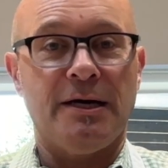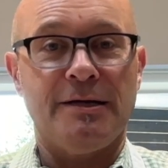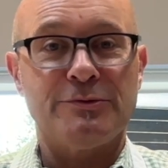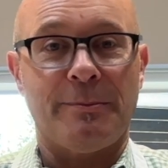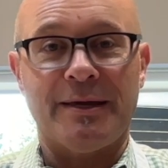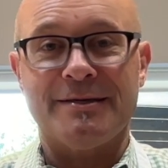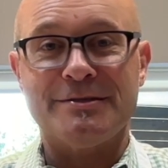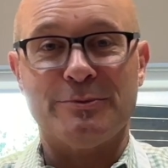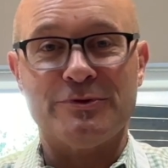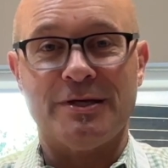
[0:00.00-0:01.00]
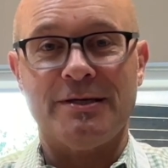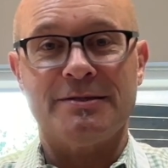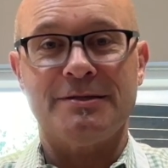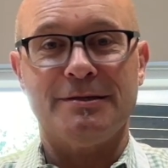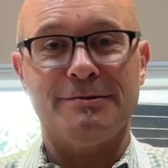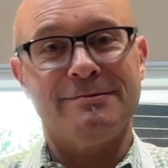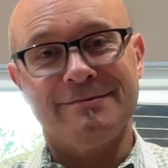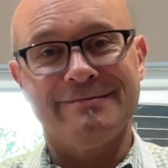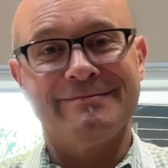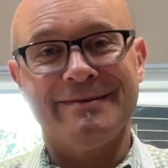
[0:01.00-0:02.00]
It's what my customers like, so
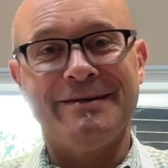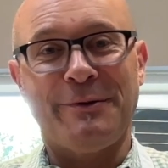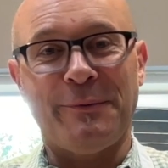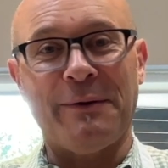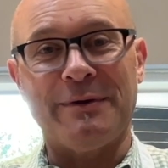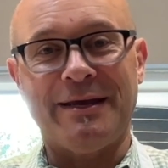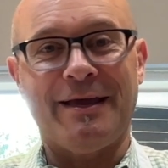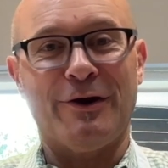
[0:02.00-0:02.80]
why would I